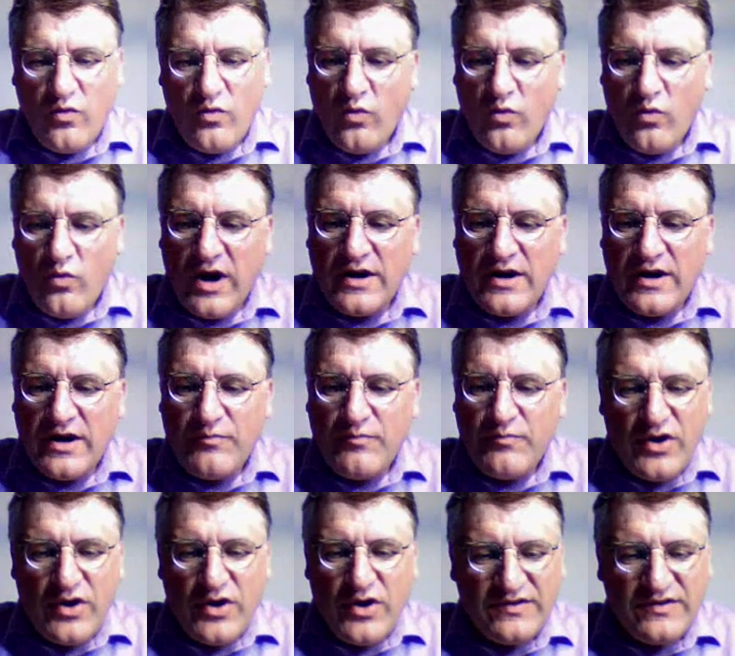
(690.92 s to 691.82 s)

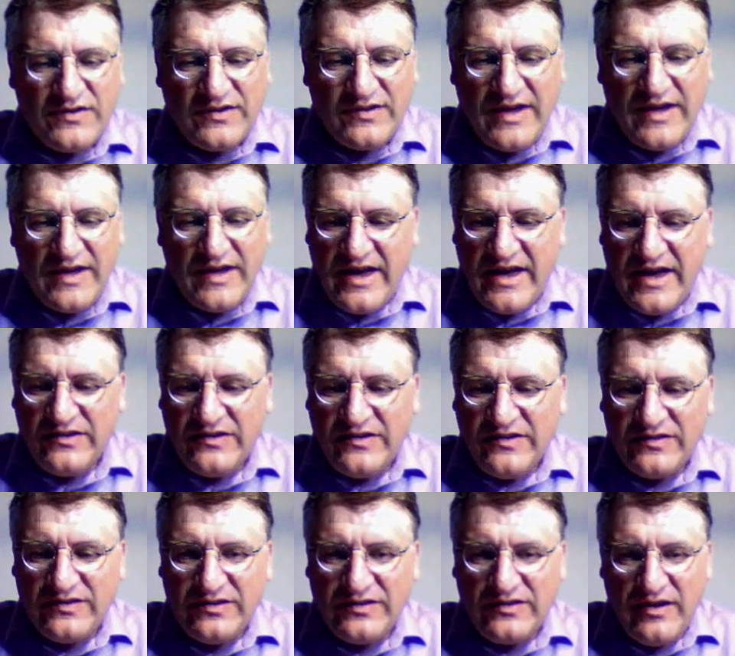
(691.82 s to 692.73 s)
1 plus
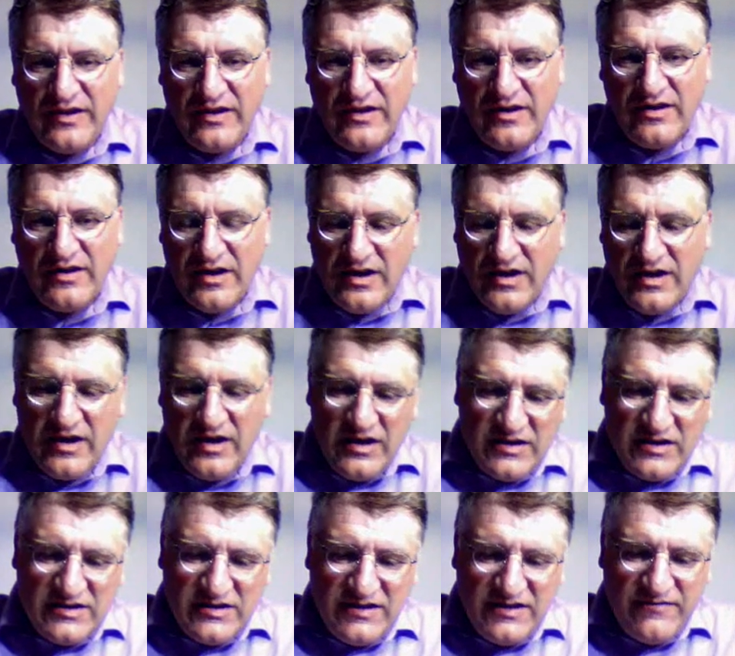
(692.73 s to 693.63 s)
s
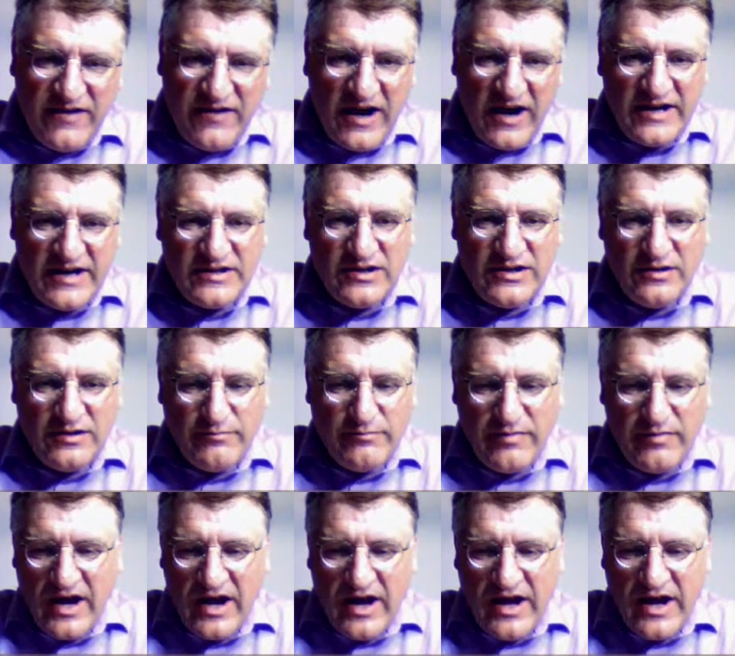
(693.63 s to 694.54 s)

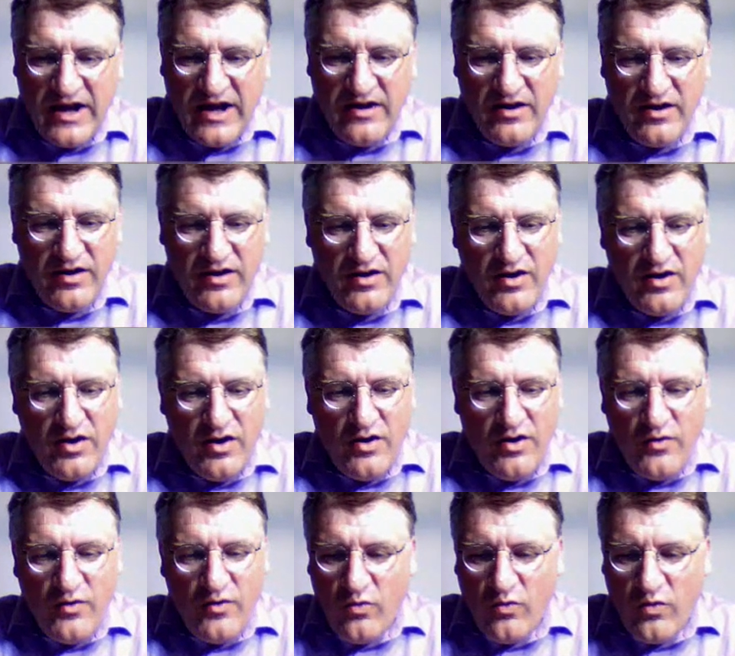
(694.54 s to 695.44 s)
divided by
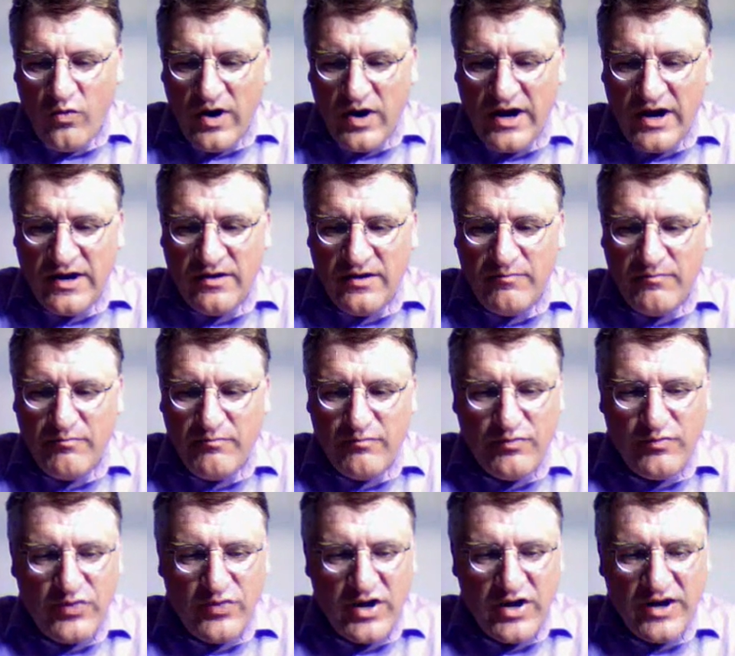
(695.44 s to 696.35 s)
1
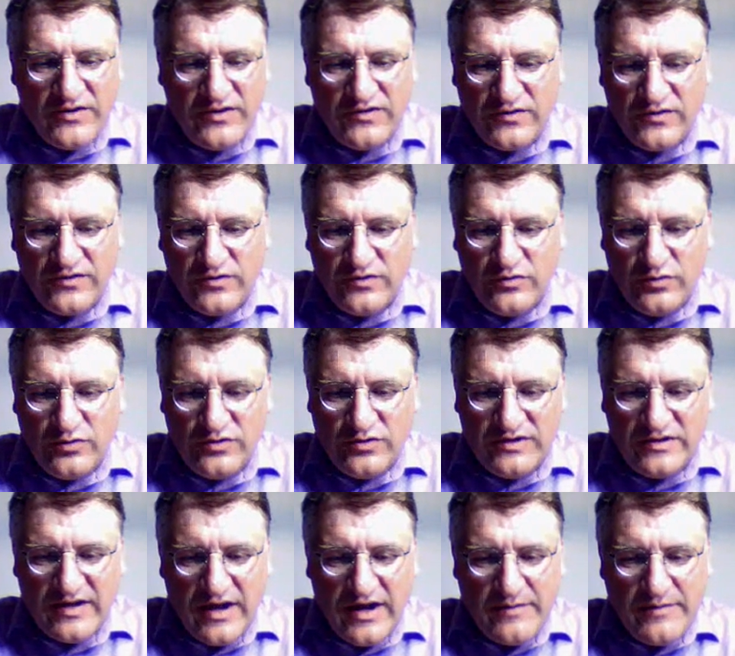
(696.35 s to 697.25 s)
plus
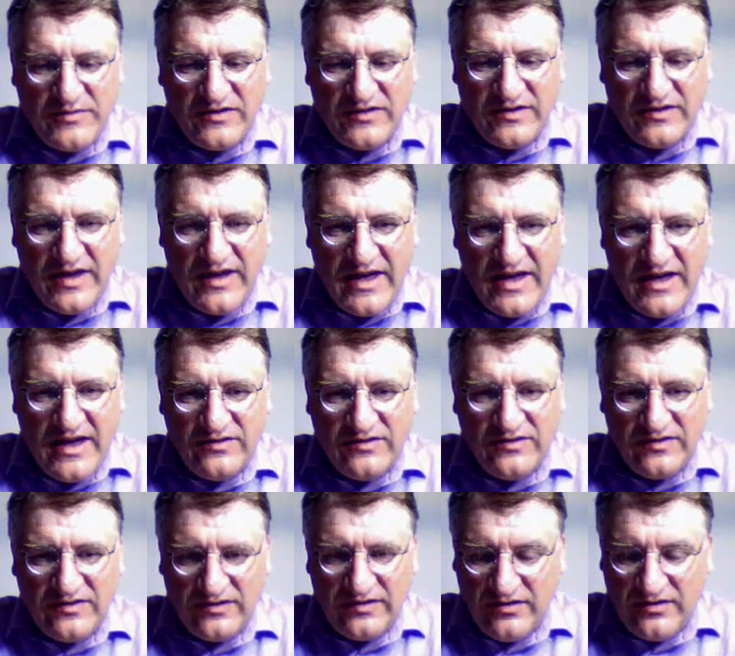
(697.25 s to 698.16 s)
2 times
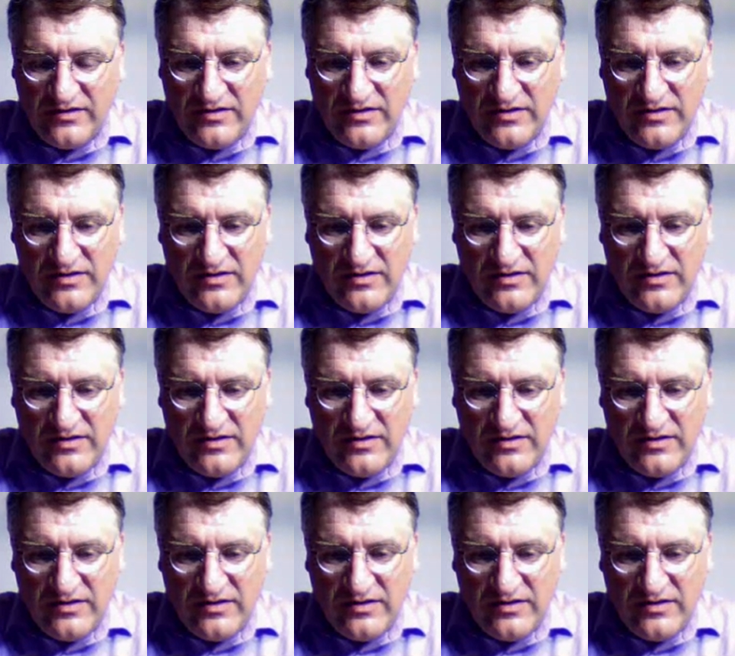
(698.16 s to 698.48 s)
s